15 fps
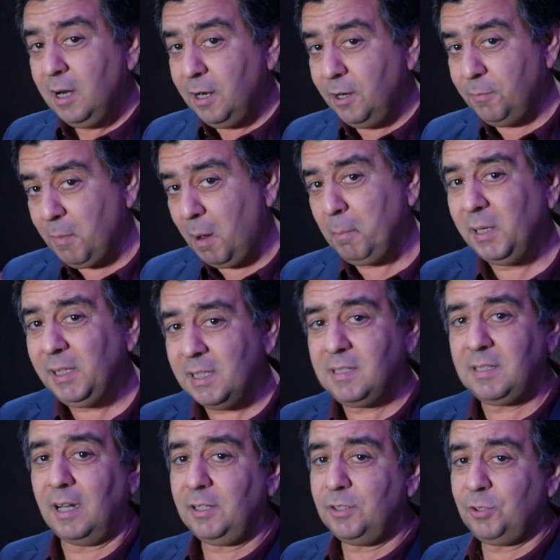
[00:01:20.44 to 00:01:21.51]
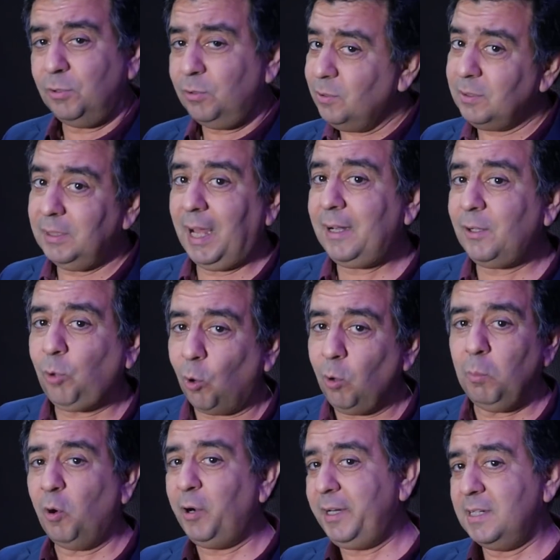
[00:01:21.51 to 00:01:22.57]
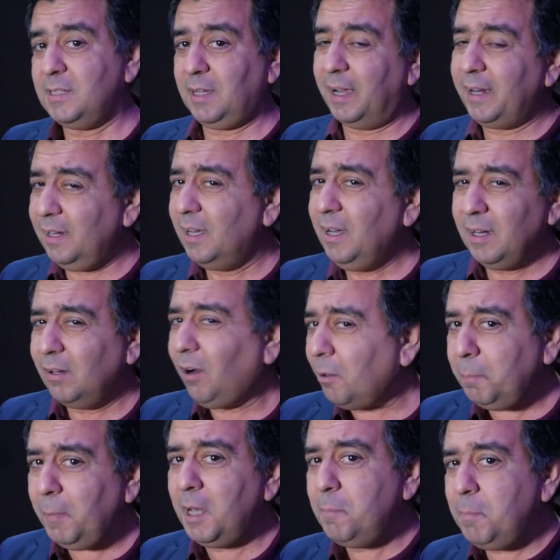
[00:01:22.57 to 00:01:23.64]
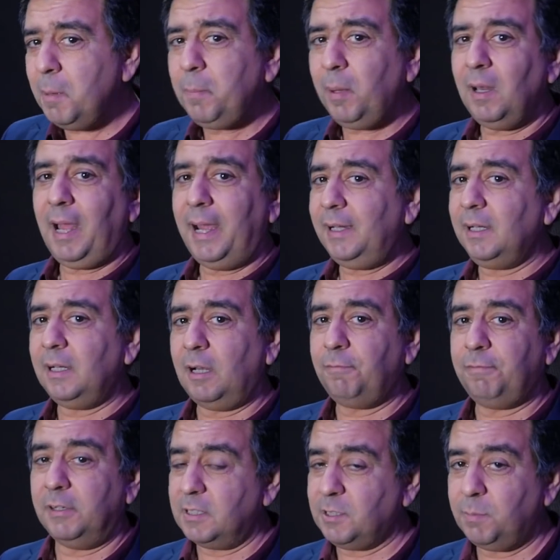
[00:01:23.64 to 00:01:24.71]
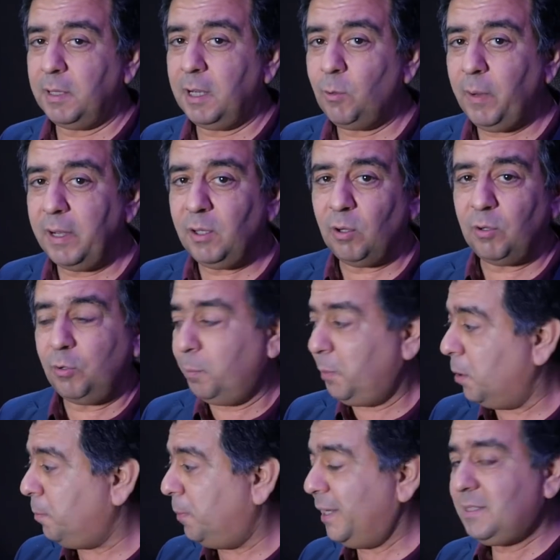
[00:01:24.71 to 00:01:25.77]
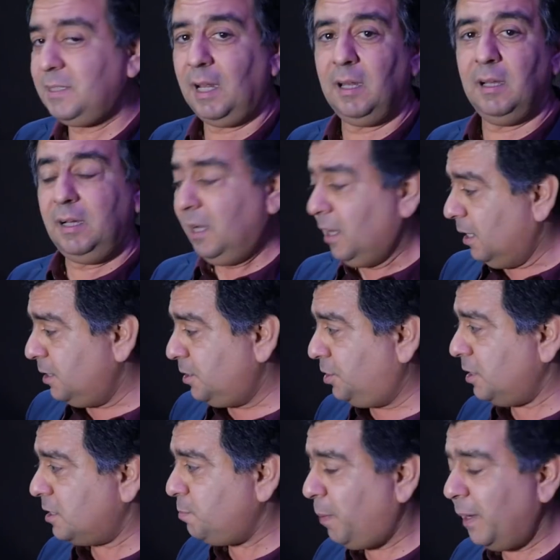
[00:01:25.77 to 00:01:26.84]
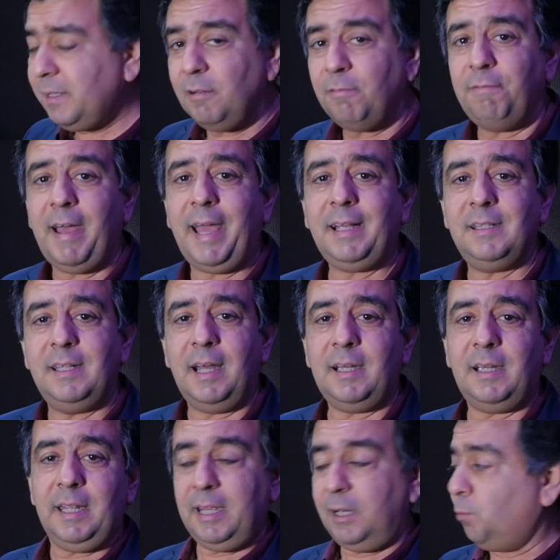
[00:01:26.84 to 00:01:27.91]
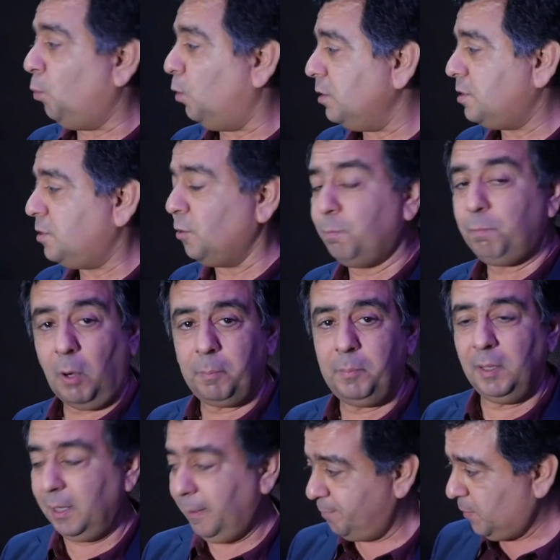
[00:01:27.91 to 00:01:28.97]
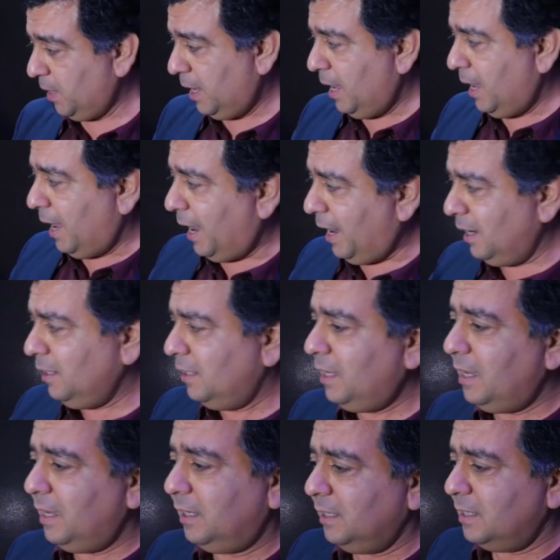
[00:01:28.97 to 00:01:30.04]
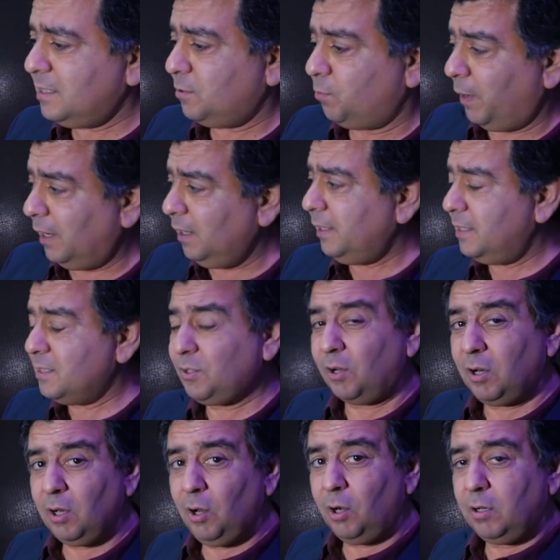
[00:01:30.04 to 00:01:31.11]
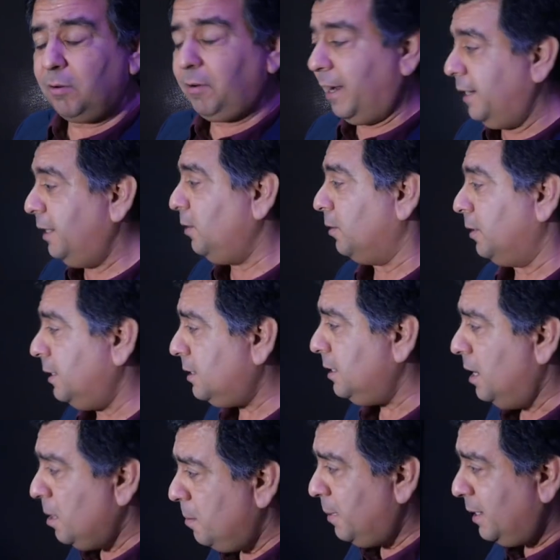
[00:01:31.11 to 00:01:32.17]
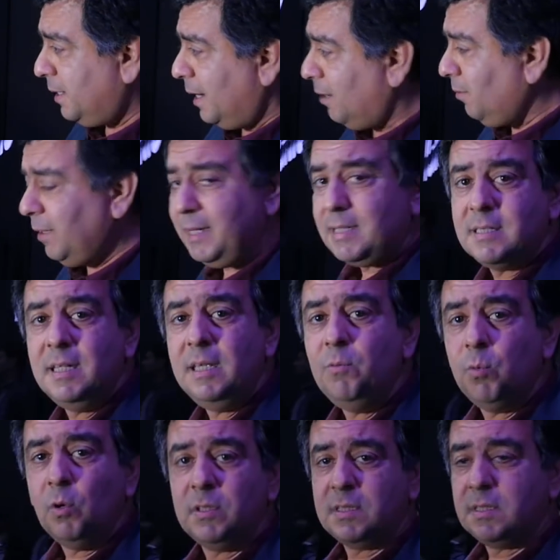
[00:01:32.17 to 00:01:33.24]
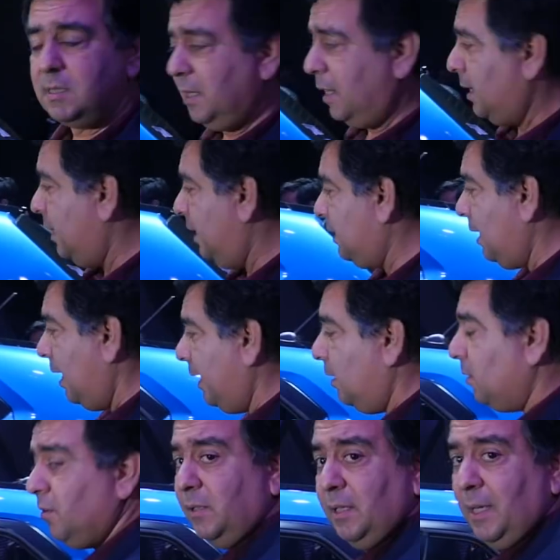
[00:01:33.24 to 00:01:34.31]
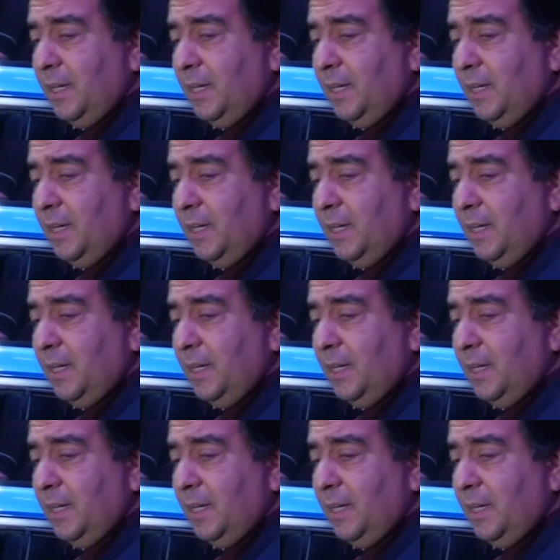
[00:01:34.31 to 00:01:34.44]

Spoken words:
Remember the Santro, that tall boy design? Not many people liked it at first, but it went on to be a big seller just by the fact that it was so popular. And the Ignis, well, it's got a lot riding on it, but now let's see what's it like on the